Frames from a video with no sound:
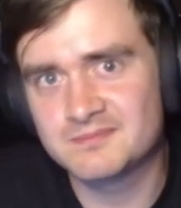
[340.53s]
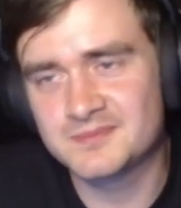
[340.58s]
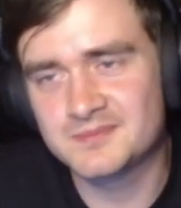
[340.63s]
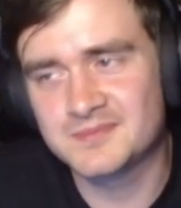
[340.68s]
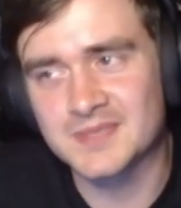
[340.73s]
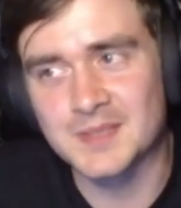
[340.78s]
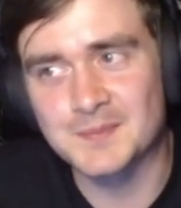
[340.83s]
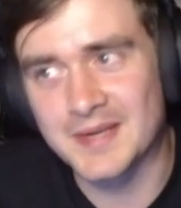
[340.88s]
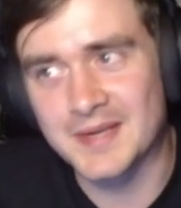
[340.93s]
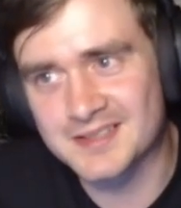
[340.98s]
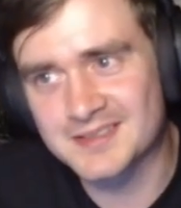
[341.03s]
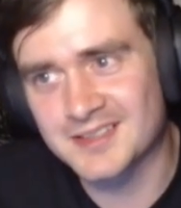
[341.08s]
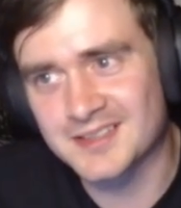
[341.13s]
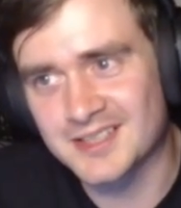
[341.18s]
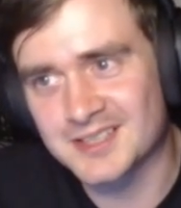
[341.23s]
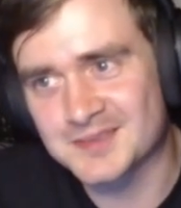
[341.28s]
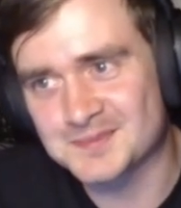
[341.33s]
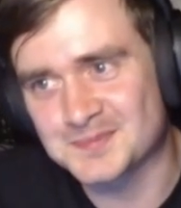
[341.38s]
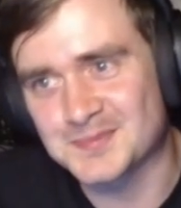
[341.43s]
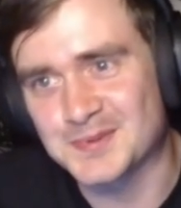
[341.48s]
a bad card,
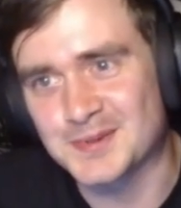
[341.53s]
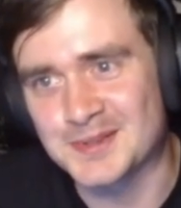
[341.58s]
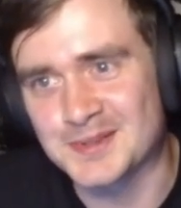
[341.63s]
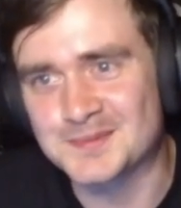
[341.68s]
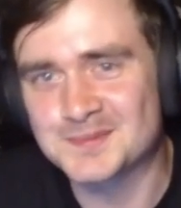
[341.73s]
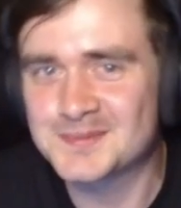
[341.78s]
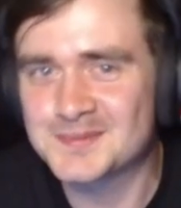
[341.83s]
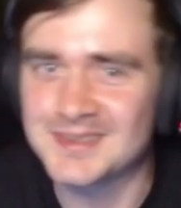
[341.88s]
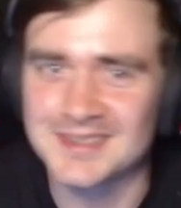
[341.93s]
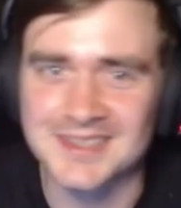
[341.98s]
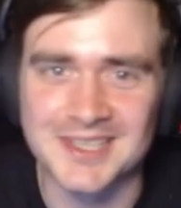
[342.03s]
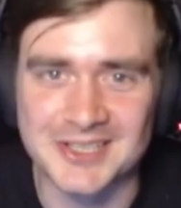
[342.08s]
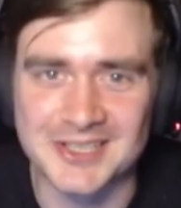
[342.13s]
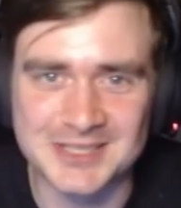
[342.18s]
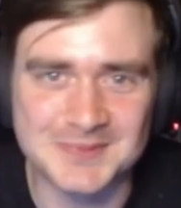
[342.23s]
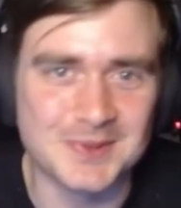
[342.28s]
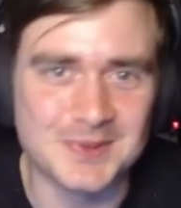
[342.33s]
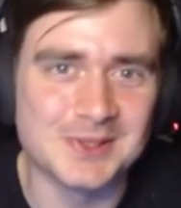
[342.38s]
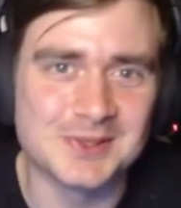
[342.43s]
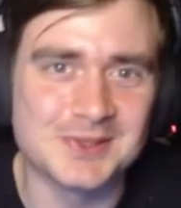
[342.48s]
but Chaos
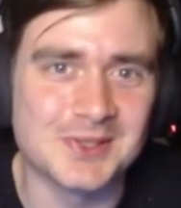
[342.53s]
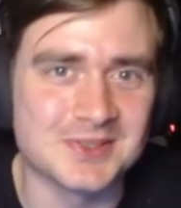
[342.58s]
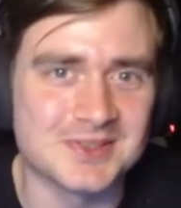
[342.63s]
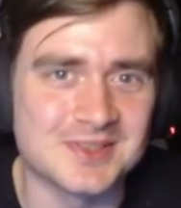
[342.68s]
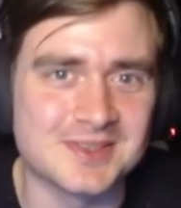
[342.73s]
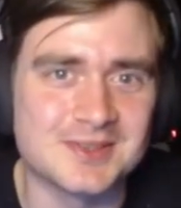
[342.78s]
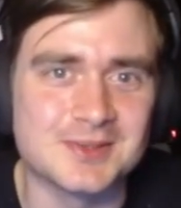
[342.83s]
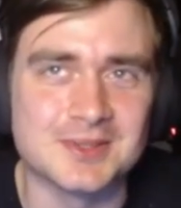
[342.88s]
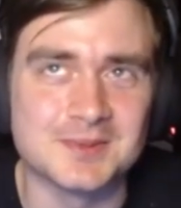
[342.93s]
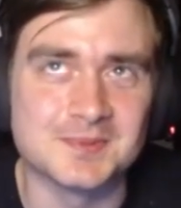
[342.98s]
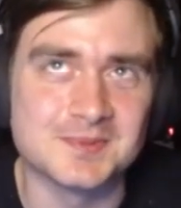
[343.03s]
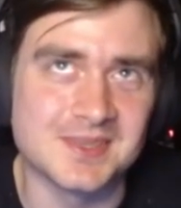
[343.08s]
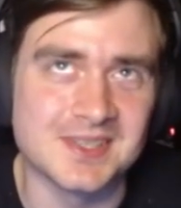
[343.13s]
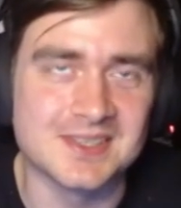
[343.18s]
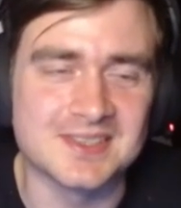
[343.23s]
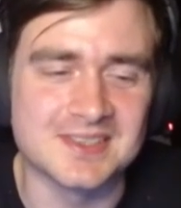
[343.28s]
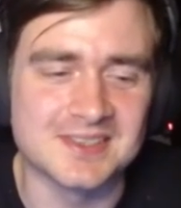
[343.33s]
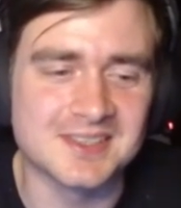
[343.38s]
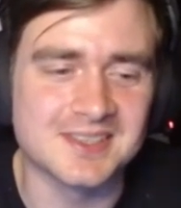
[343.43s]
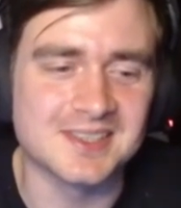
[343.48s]
Spawn turns into a
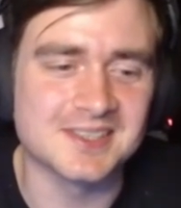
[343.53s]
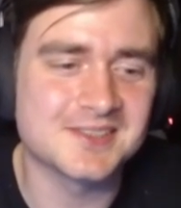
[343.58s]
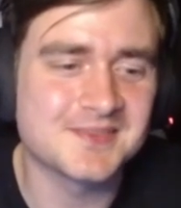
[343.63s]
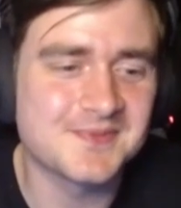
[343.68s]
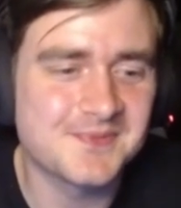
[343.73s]
decent card.